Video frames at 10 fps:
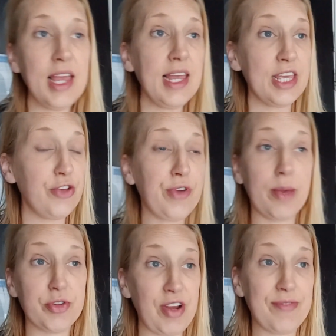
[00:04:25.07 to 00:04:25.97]
You've
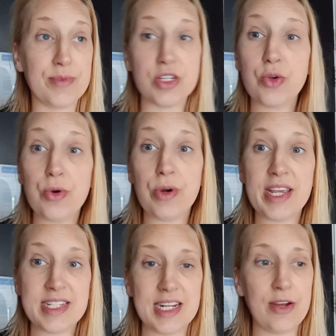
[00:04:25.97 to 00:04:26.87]
come straight from school.
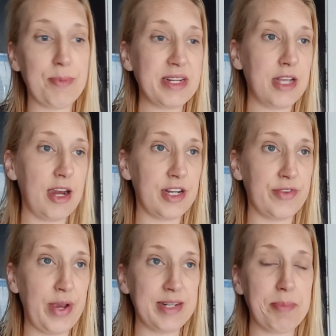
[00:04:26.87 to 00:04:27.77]
He's a little bit tired, even
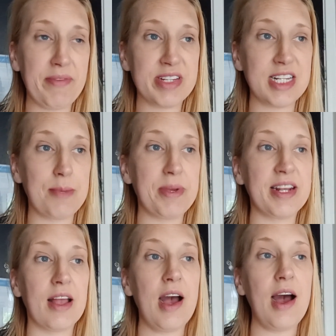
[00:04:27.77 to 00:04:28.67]
though I had a bit of a sleep in
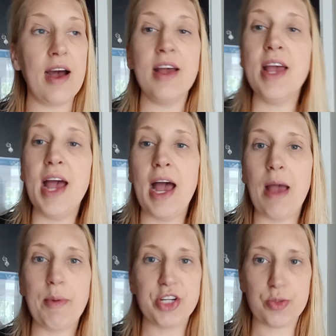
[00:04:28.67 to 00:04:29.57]
the car.
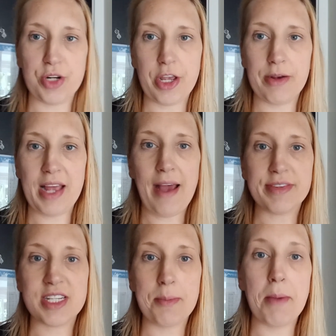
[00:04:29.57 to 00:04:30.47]
We just want to go and have
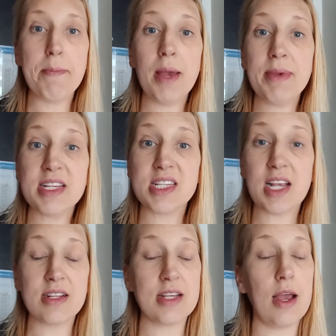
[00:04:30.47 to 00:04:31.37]
some mum and
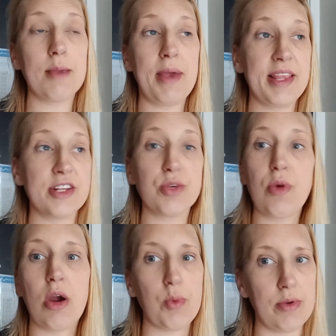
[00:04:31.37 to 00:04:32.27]
son time, and then
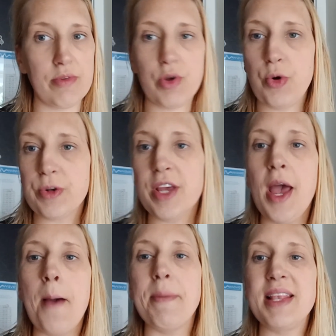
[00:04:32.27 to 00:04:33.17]
tomorrow we will record.
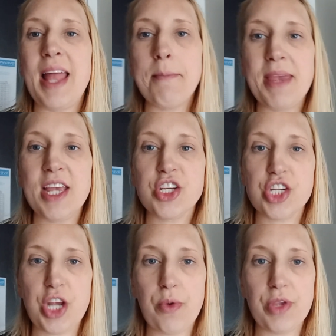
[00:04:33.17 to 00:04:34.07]
But let me
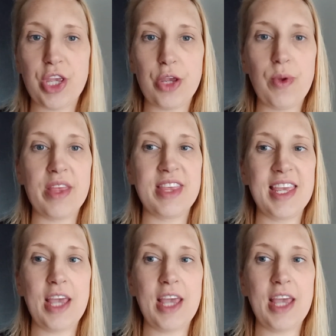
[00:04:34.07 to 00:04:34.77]
show you the